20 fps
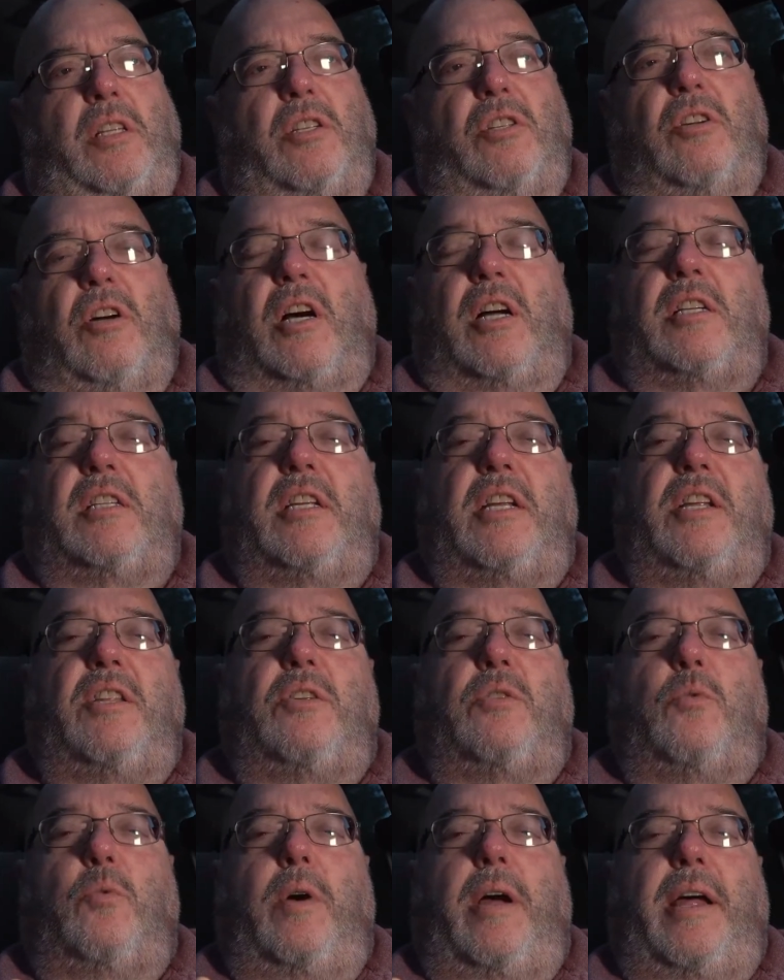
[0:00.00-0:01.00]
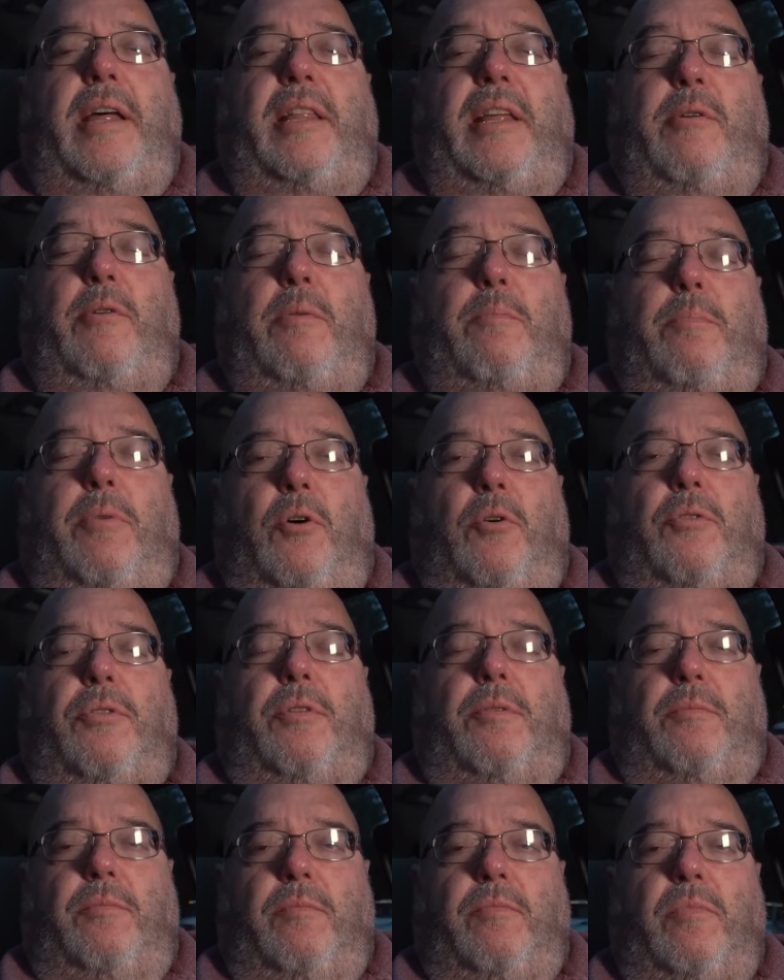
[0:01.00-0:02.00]
the sauce, either way, they were
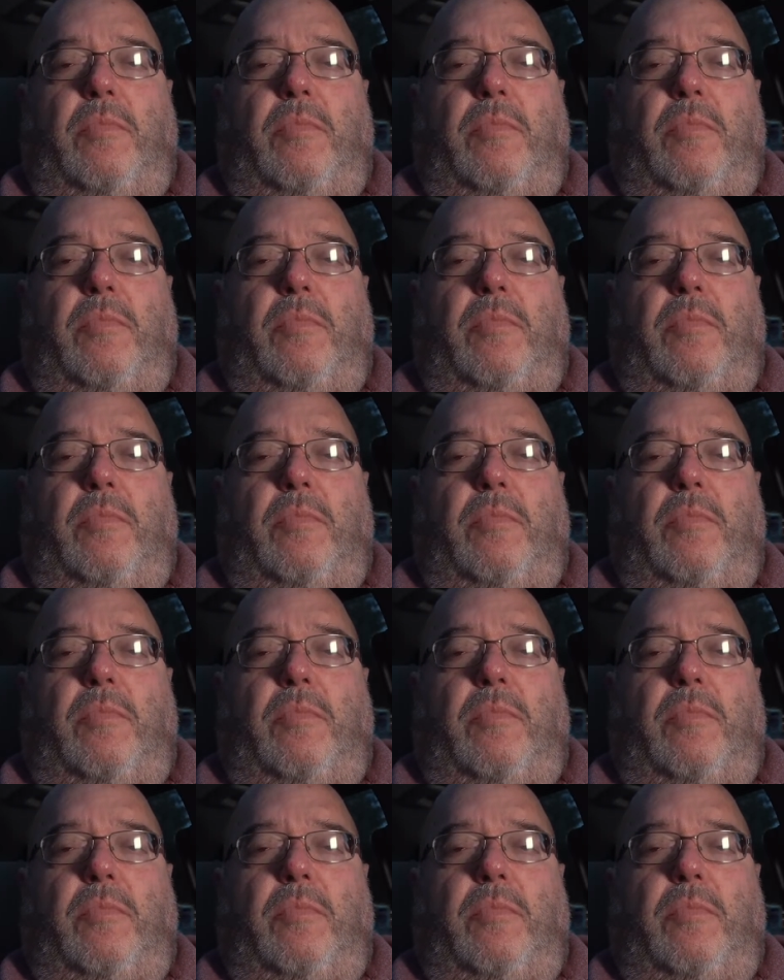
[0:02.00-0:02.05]
both